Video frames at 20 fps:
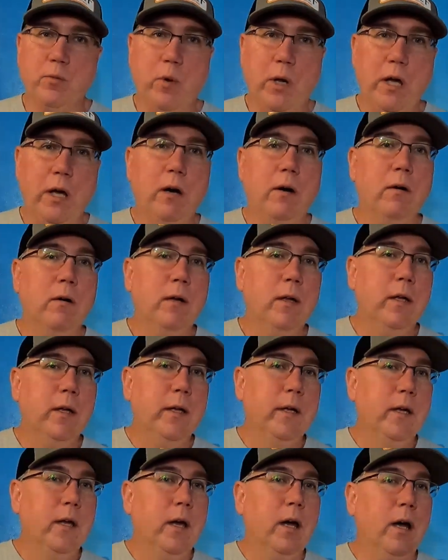as well.
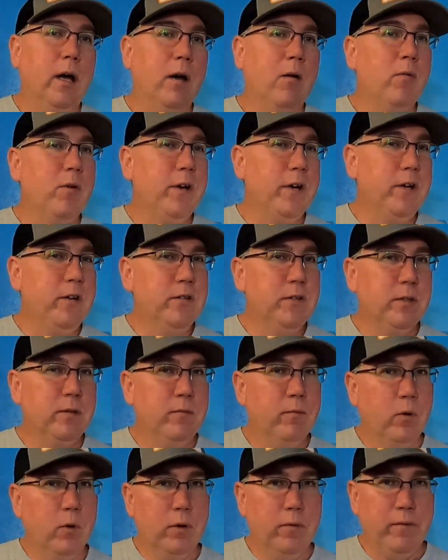When you're
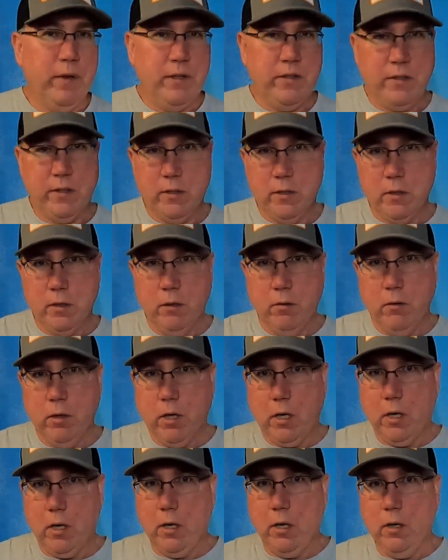using forward facing
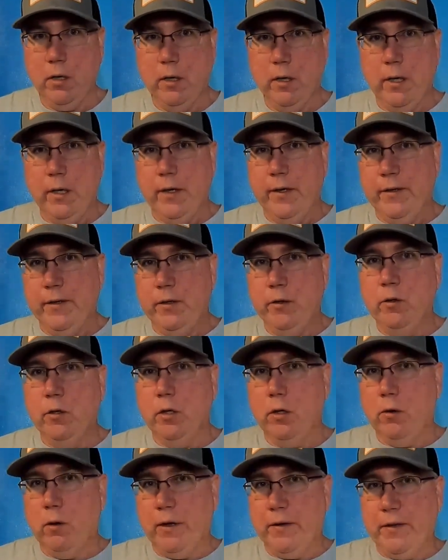sonar, you
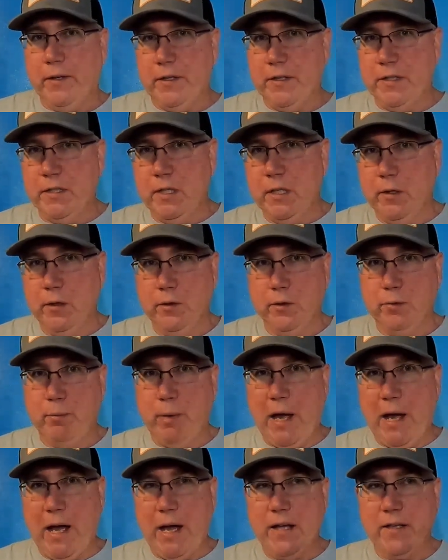can go out there and see those
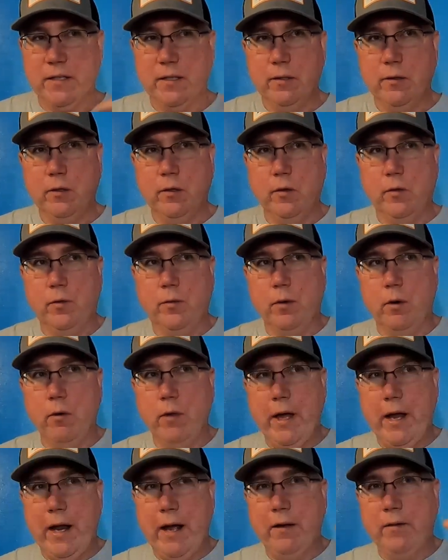bass. You could throw
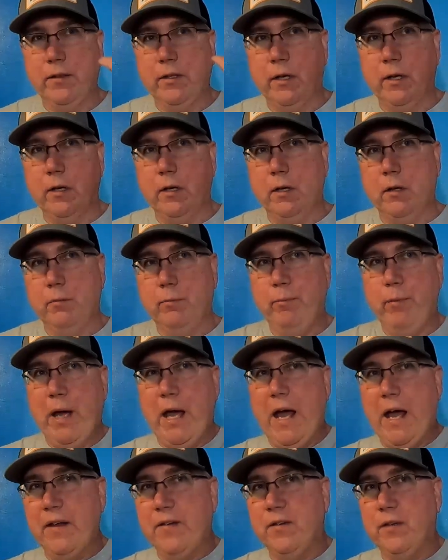that out there,
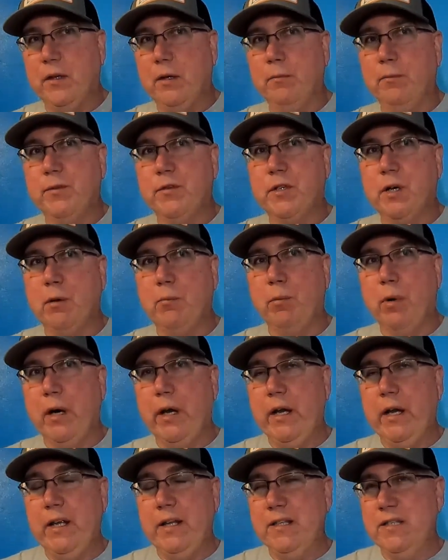pass them, start
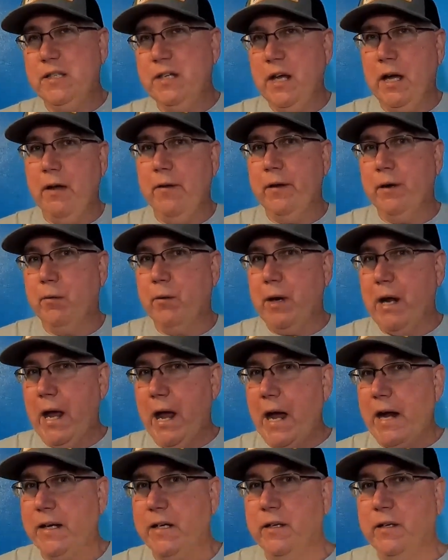bringing it, and see how they're
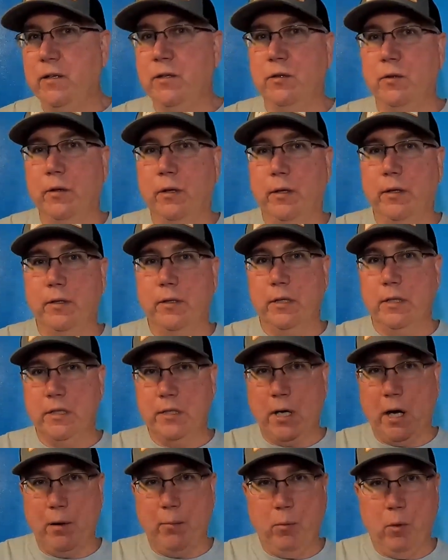reacting to the
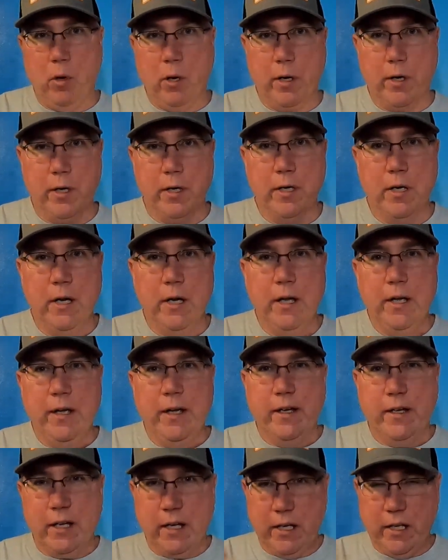top water.
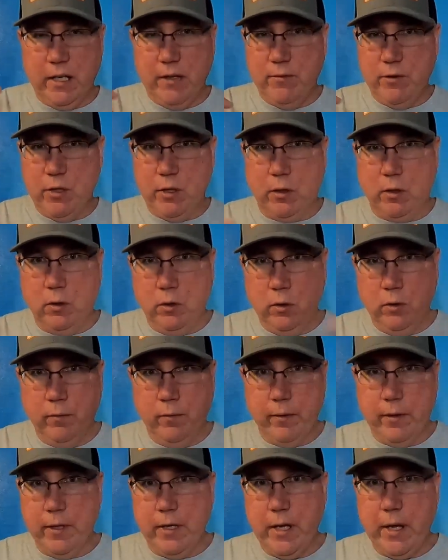Kind of gives you a clue
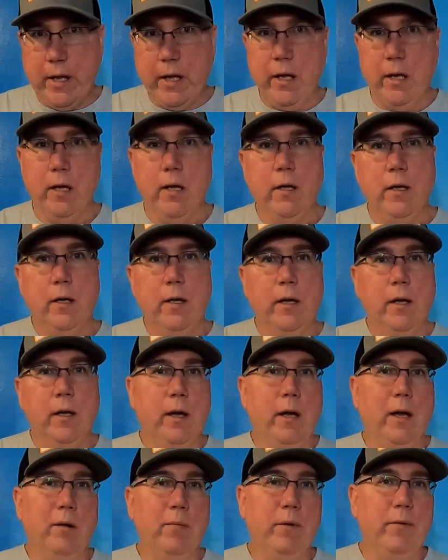for the day,
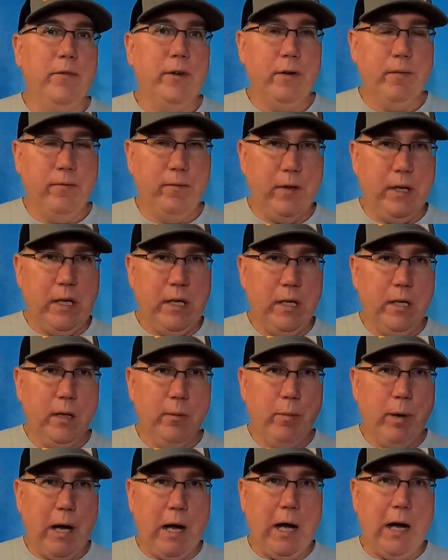if they're feeding
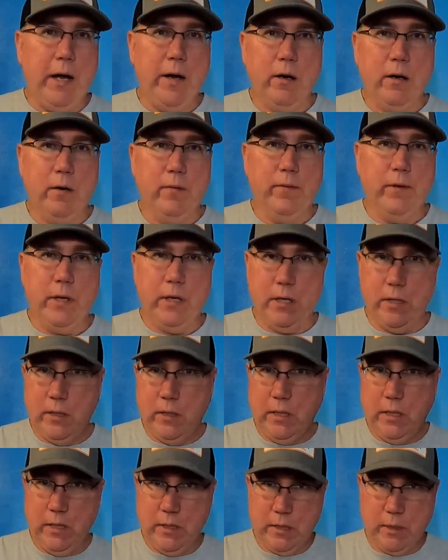up high or if they
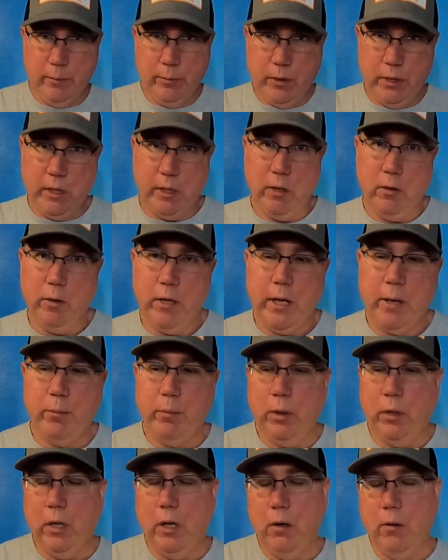need something to go
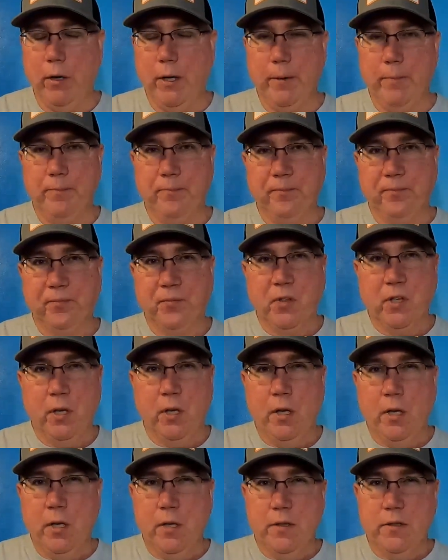down below it.
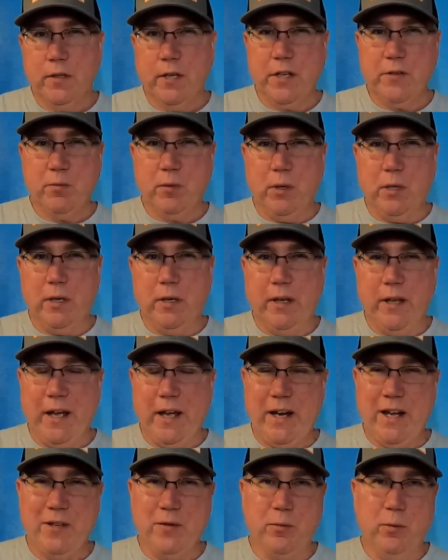So that's where
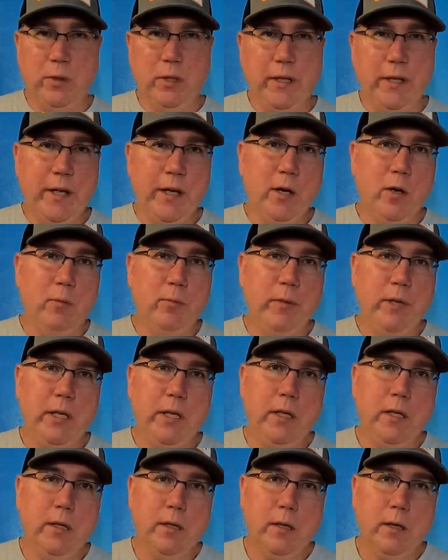that has really helped
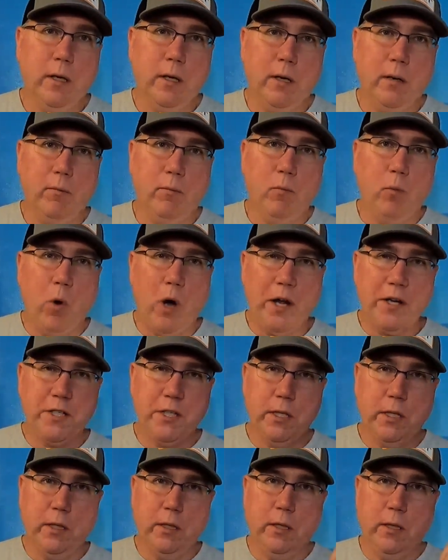me,
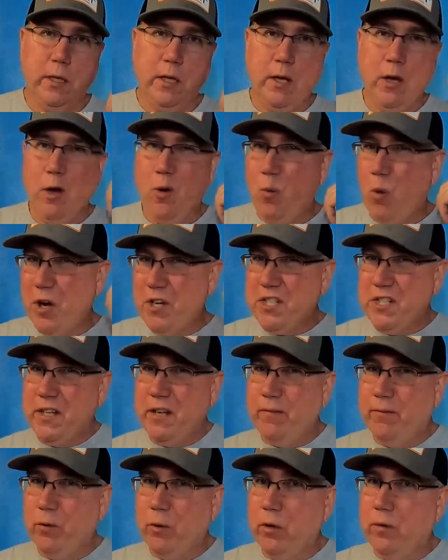watching
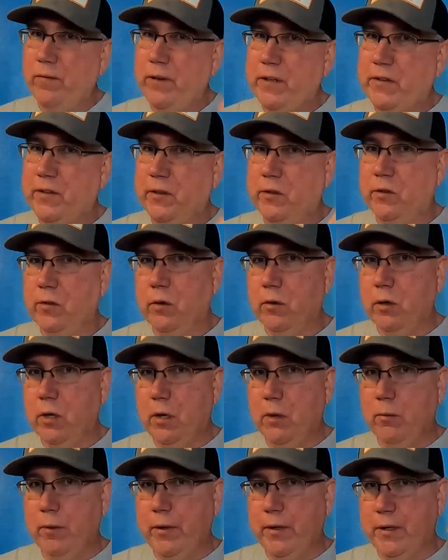that forward facing
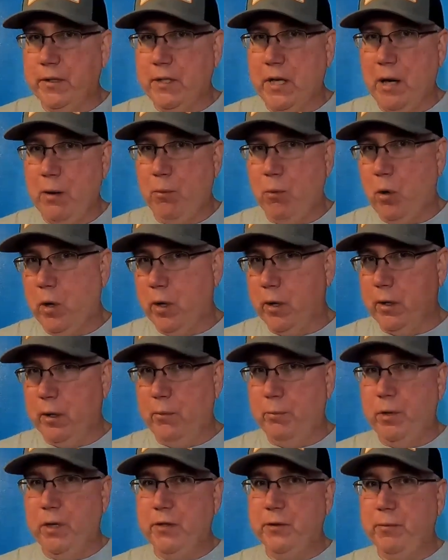sonar with a top water,
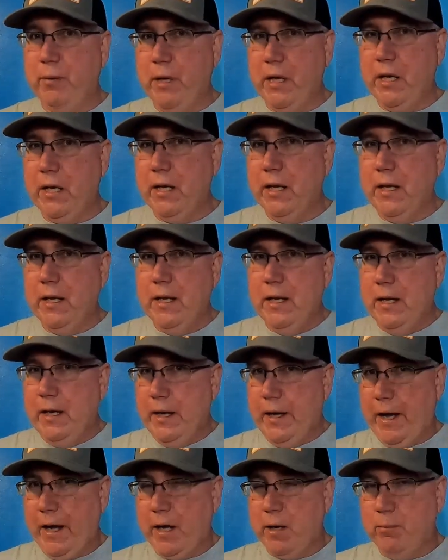a buzz bait.
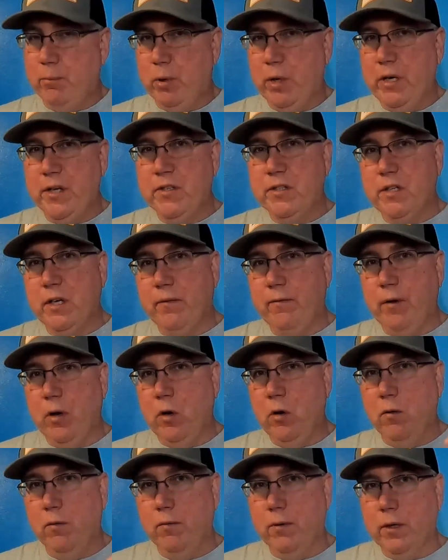I could bring stuff
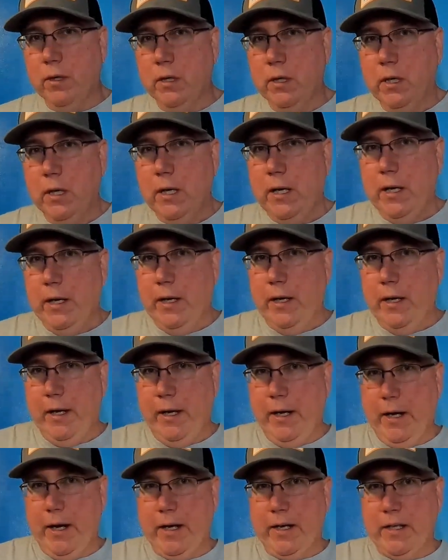over
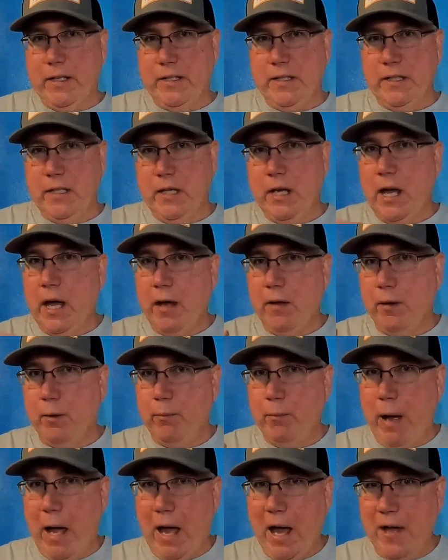and I can see how the
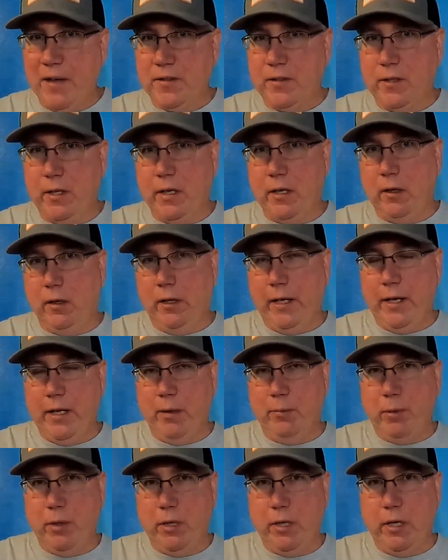bass that are laid
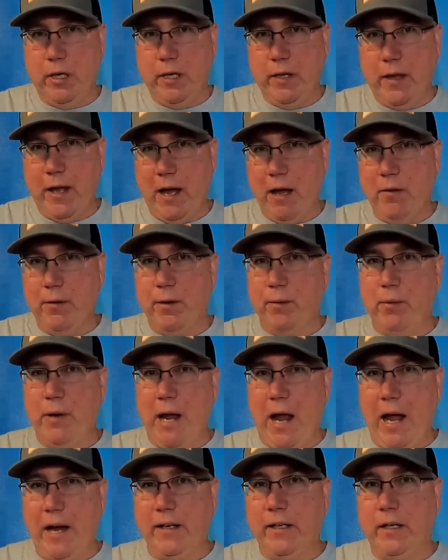up underneath, how they're
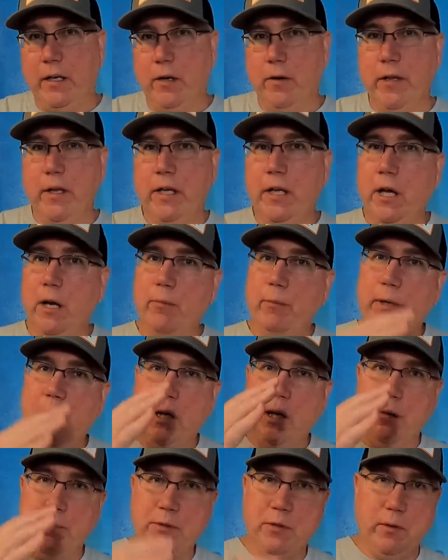reacting. Are they
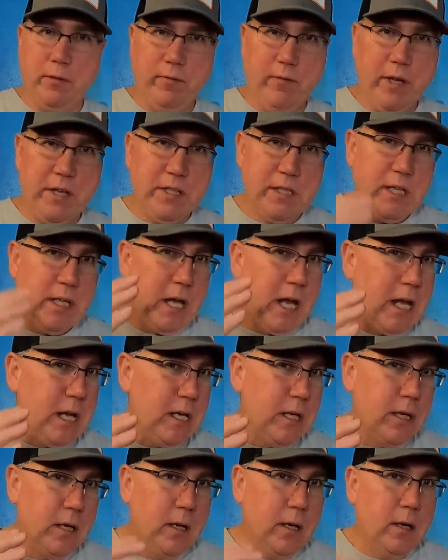coming up to
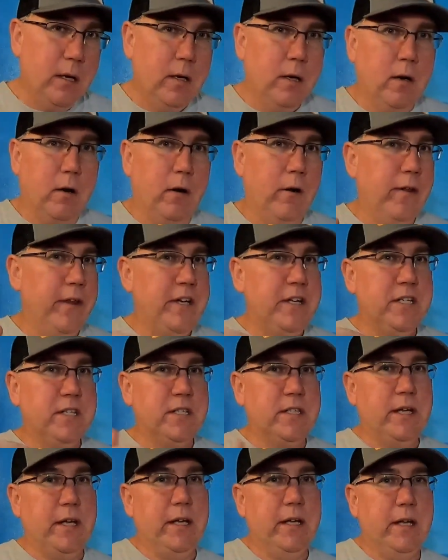investigate, or are they
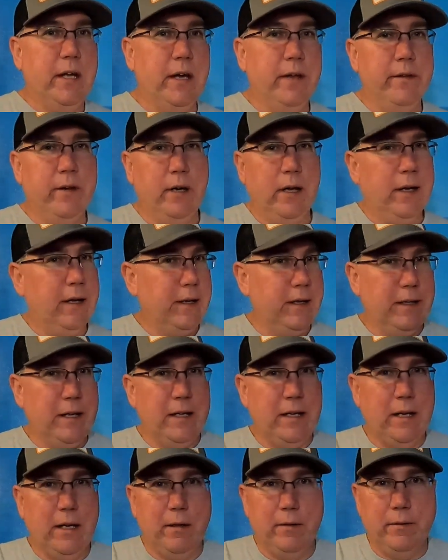just staying down there like,
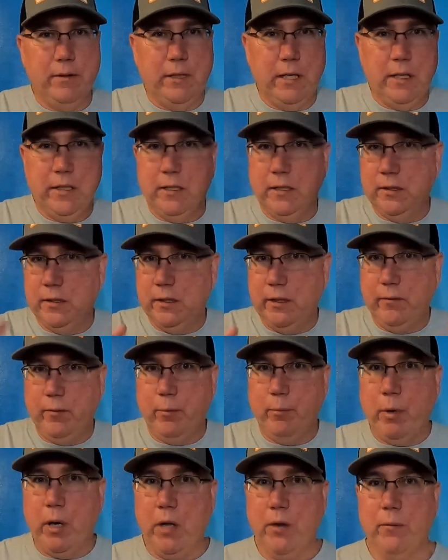that doesn't
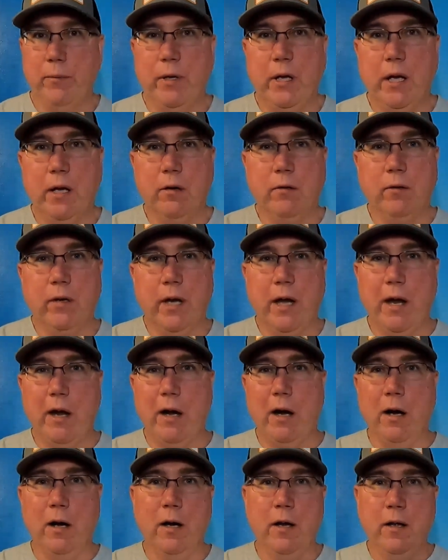even bother me, I don't
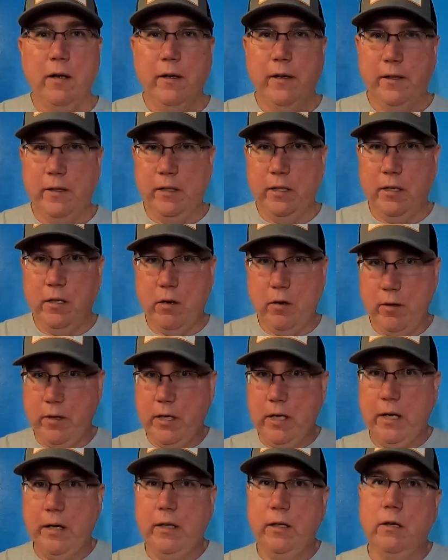care? And then
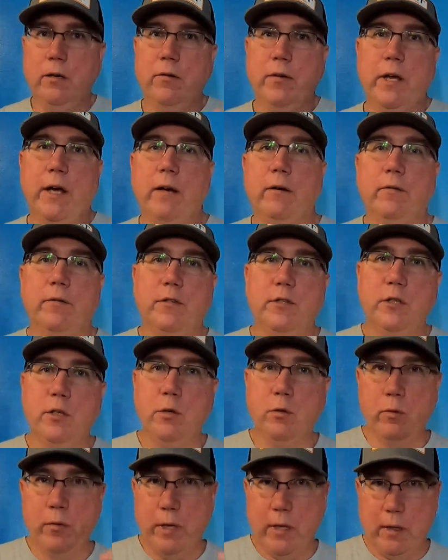you got to go down
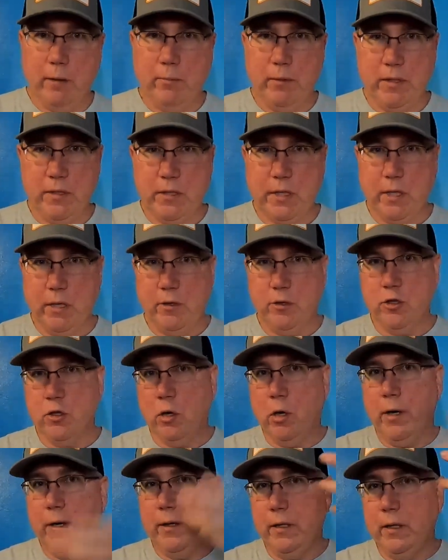to them instead of
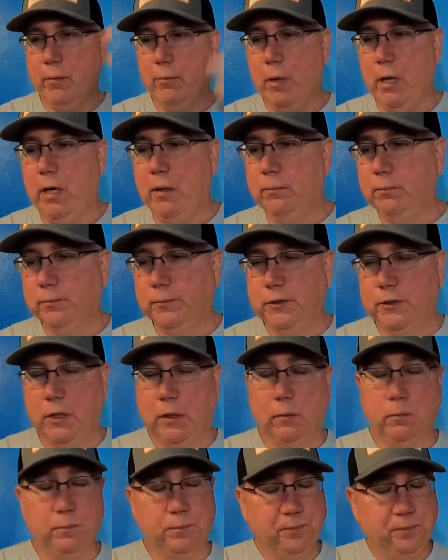drawing them up.
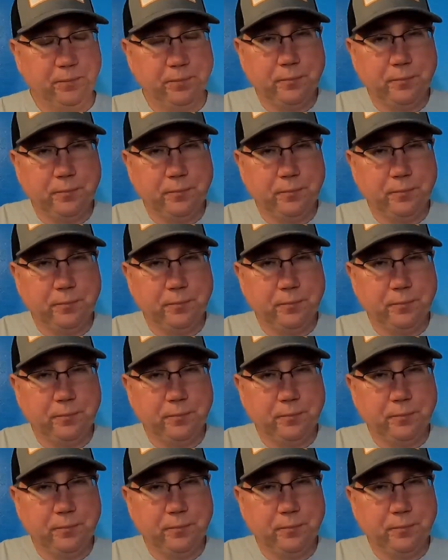So